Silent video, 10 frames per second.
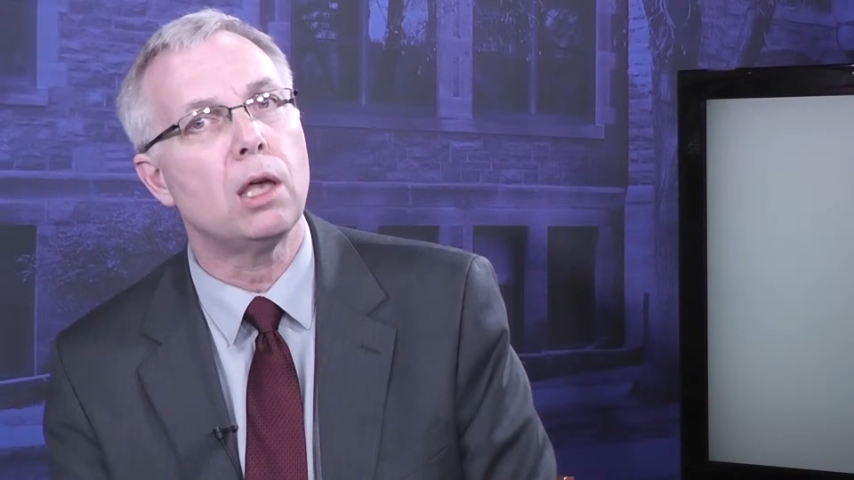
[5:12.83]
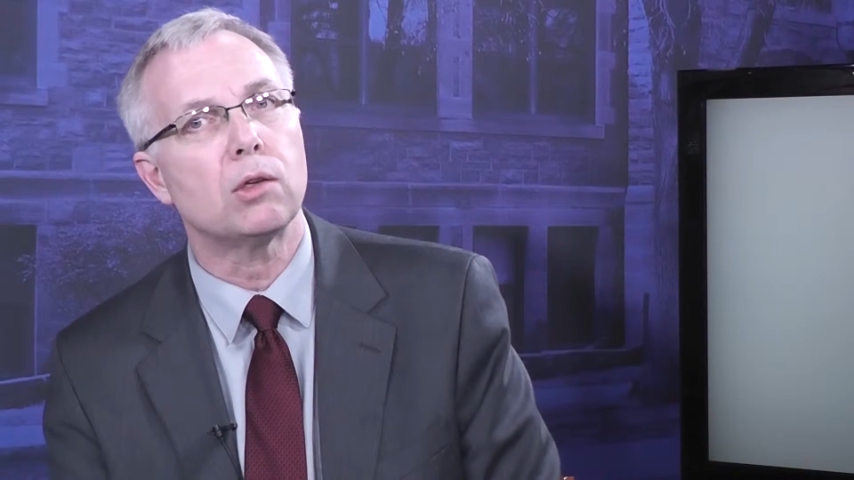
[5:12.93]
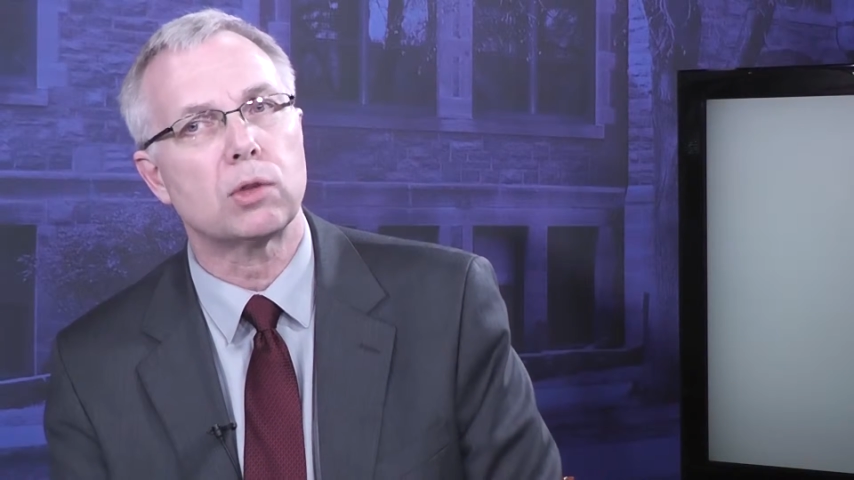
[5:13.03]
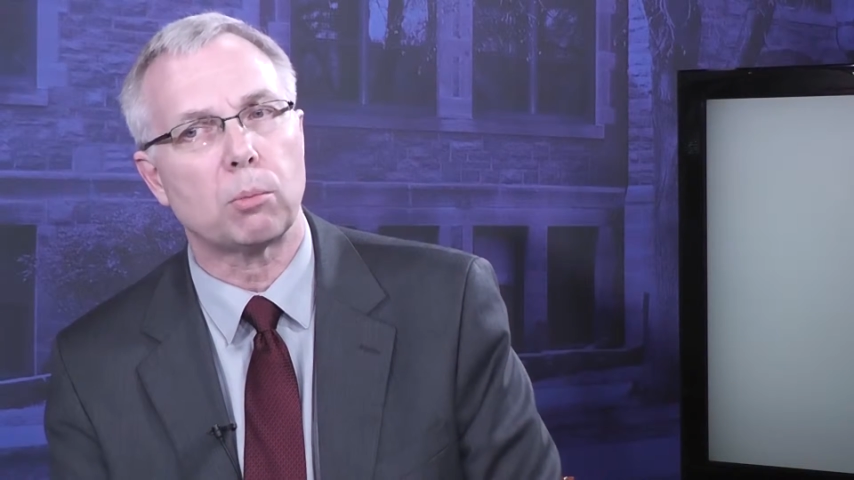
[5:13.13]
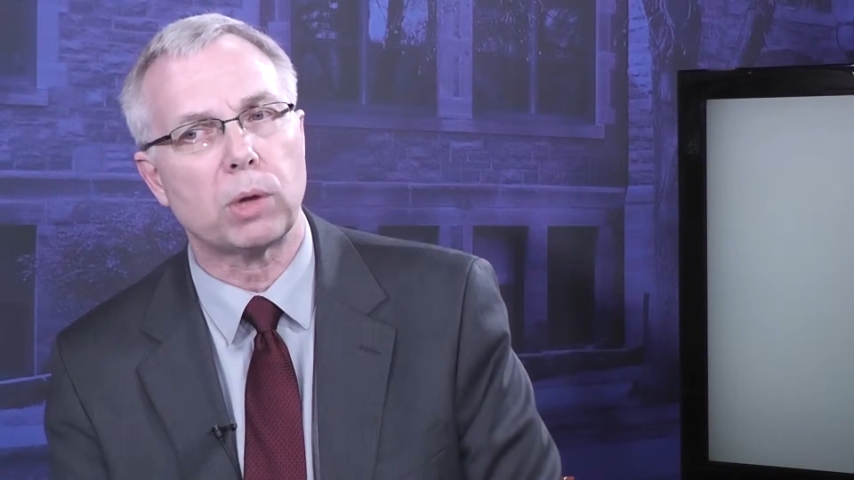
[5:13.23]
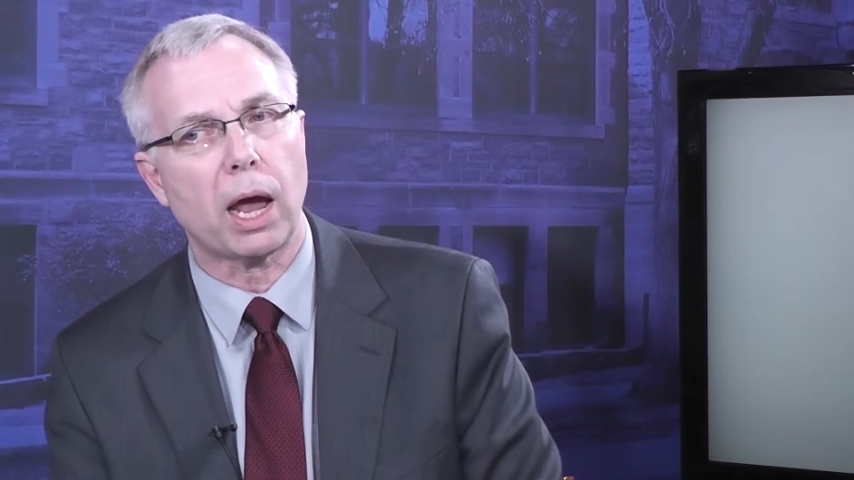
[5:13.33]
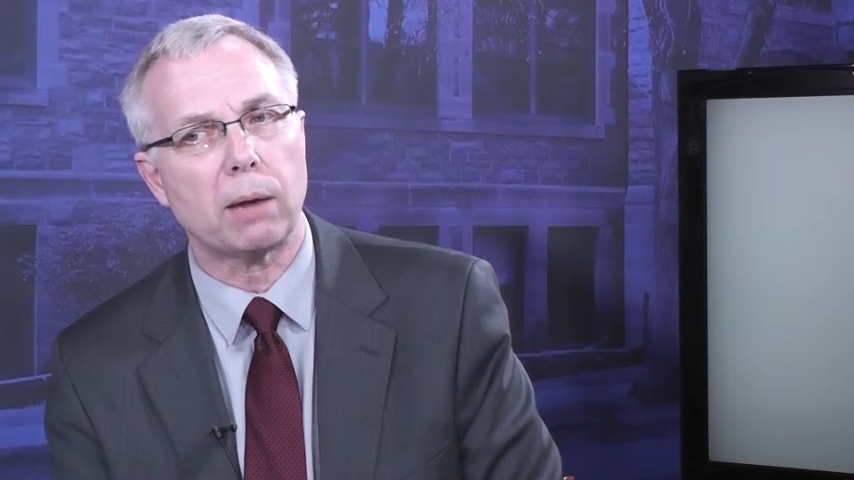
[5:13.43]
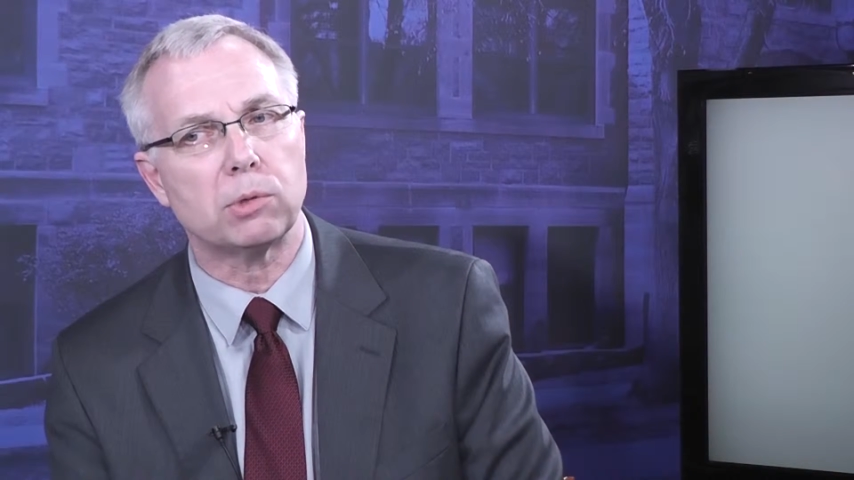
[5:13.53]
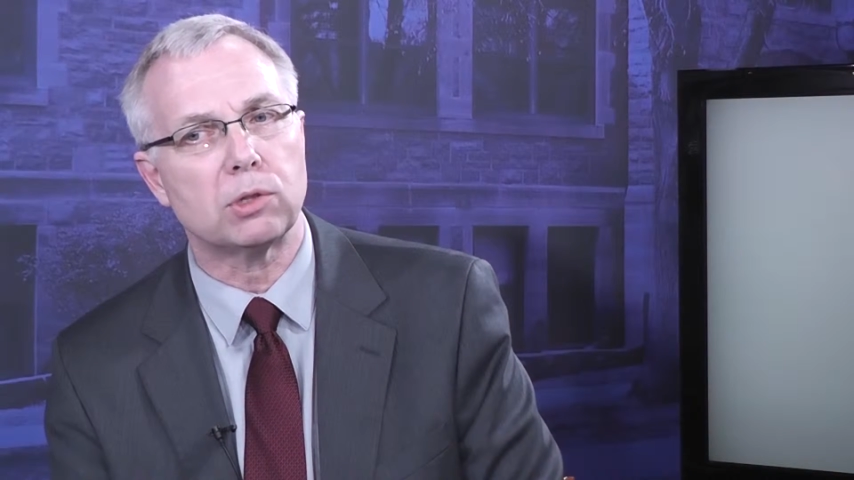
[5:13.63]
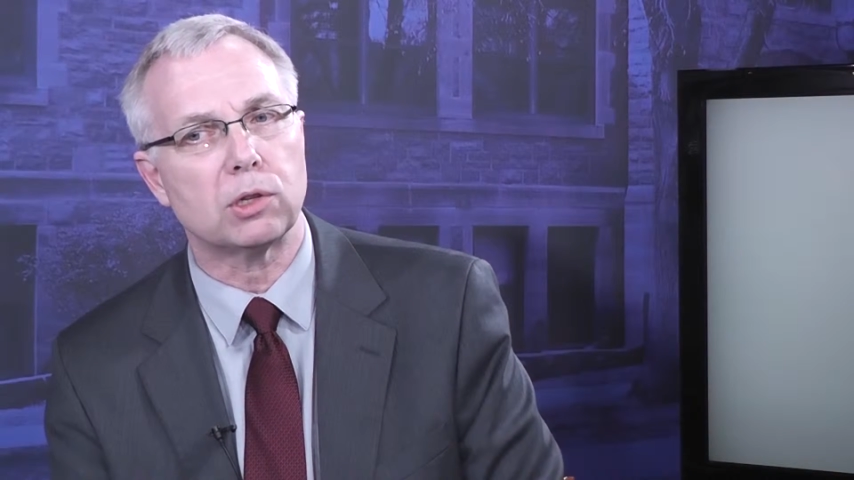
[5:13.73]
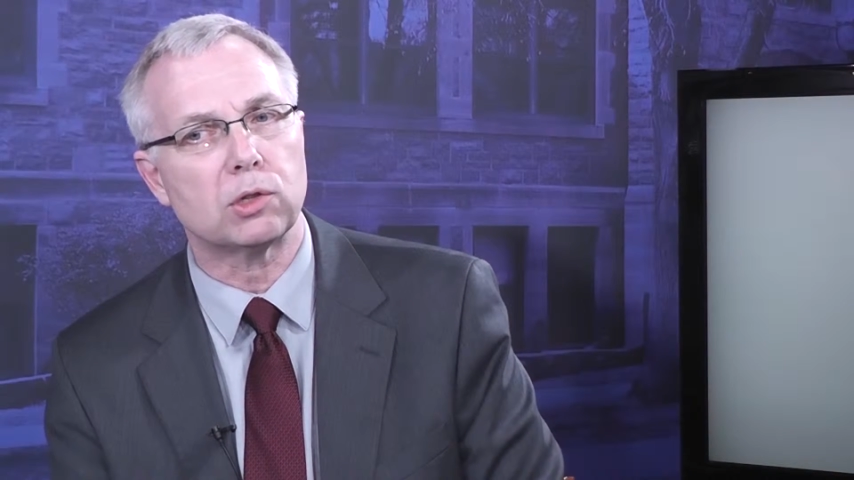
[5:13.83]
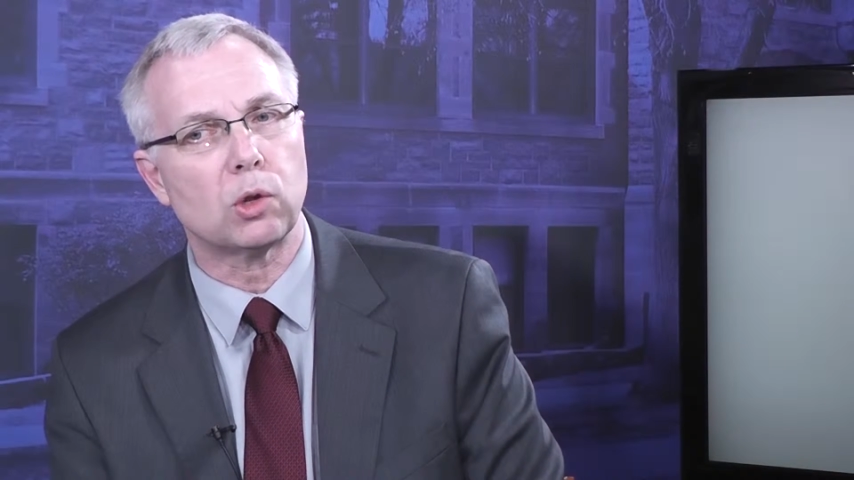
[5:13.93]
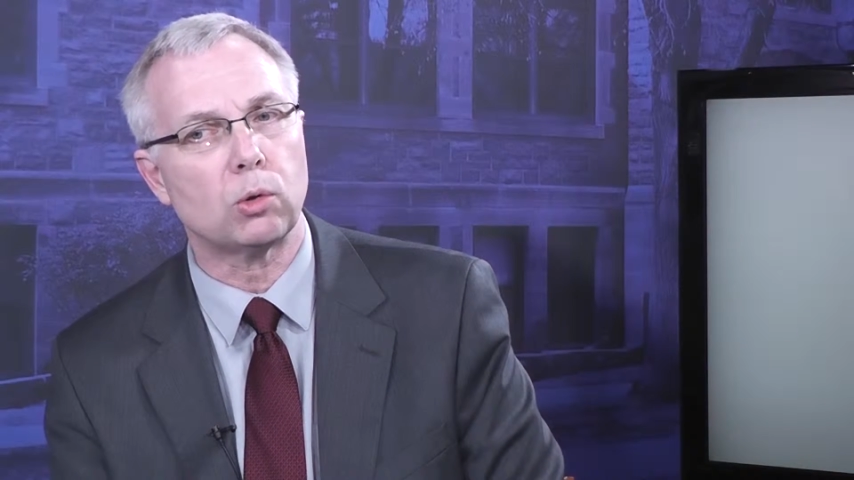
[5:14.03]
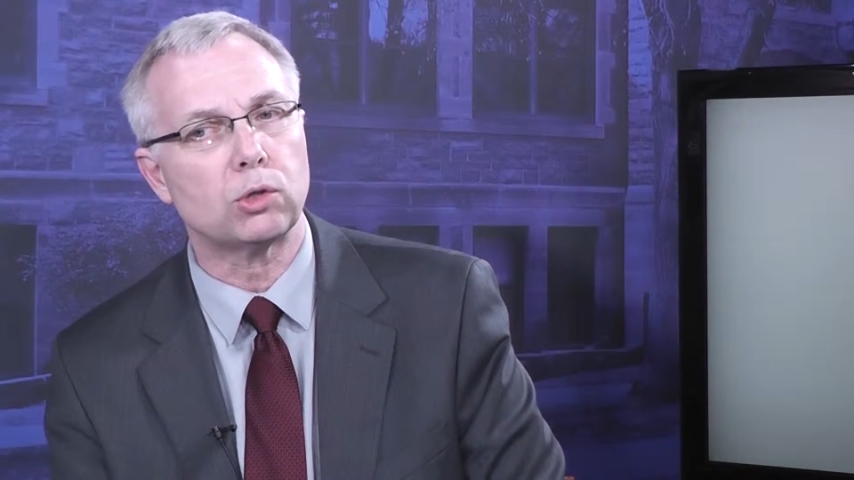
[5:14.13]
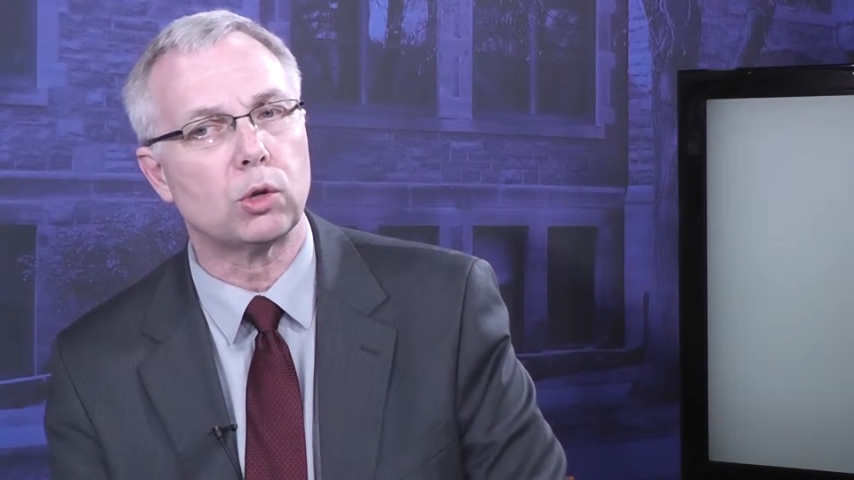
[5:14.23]
Sometimes the
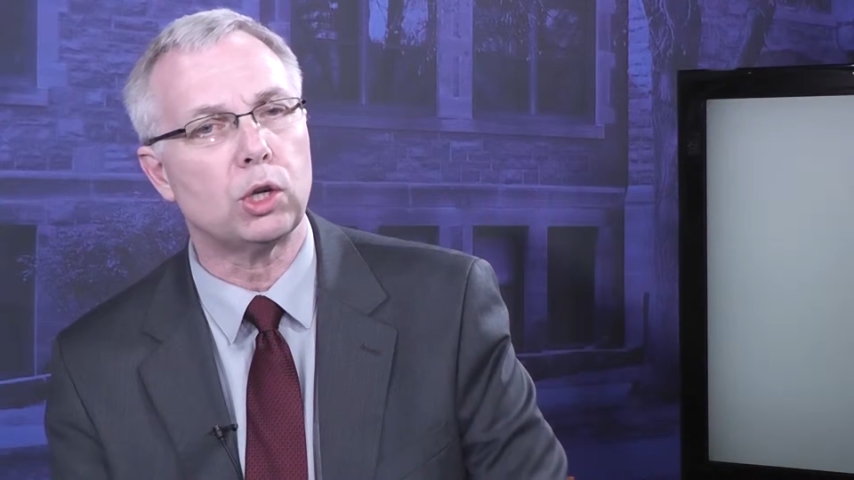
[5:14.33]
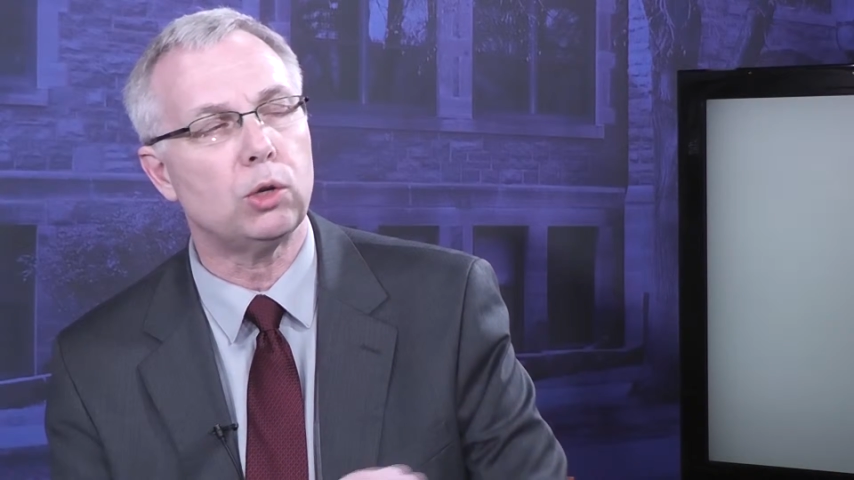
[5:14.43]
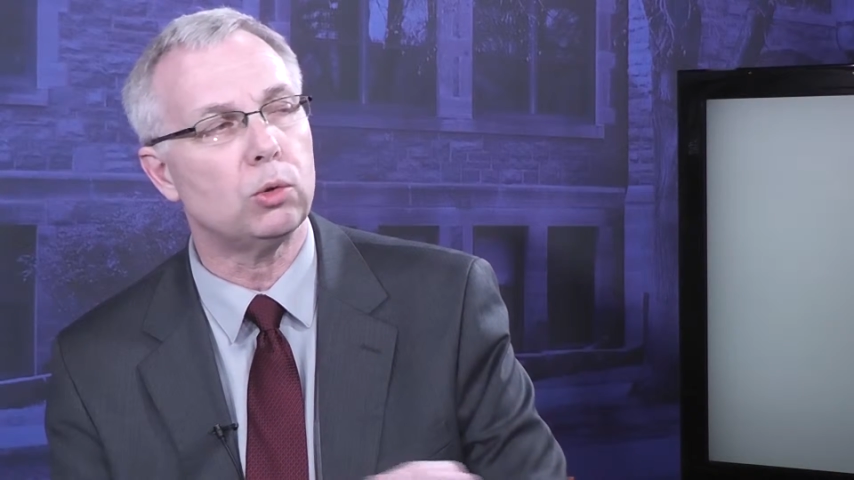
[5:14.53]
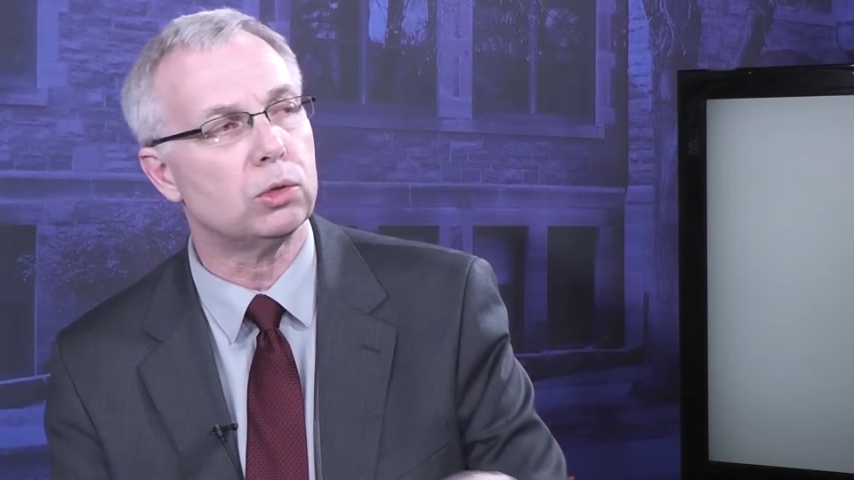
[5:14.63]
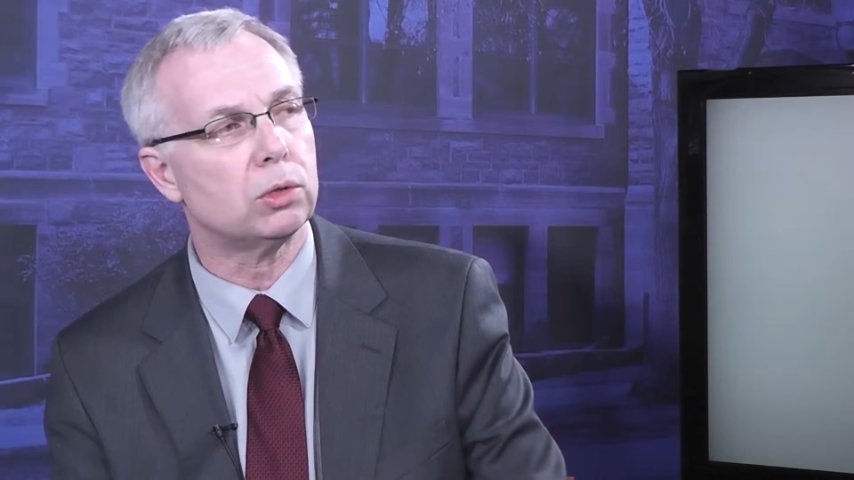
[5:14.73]
social cues